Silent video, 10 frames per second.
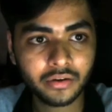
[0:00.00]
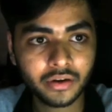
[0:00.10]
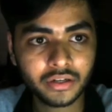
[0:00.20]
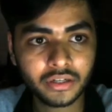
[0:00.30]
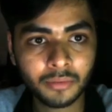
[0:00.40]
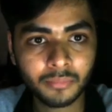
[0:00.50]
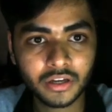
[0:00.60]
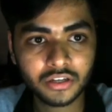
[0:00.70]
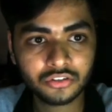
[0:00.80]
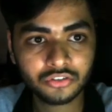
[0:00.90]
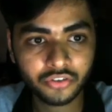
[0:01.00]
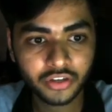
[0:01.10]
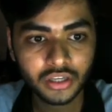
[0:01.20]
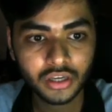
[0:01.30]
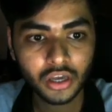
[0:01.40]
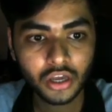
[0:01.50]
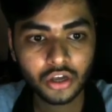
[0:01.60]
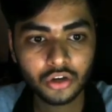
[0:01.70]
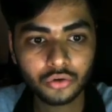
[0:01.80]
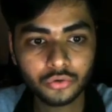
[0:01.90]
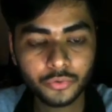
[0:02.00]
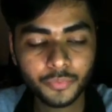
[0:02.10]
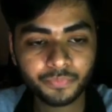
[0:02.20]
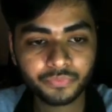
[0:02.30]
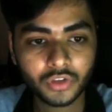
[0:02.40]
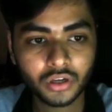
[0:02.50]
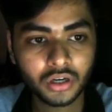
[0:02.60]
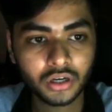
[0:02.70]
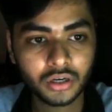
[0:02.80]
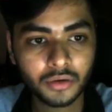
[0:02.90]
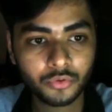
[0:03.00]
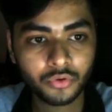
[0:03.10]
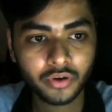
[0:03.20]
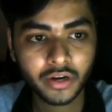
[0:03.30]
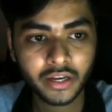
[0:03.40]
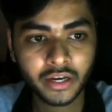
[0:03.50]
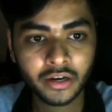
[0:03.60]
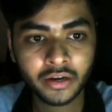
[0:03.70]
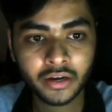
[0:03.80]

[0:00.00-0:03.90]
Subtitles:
render template string, to create an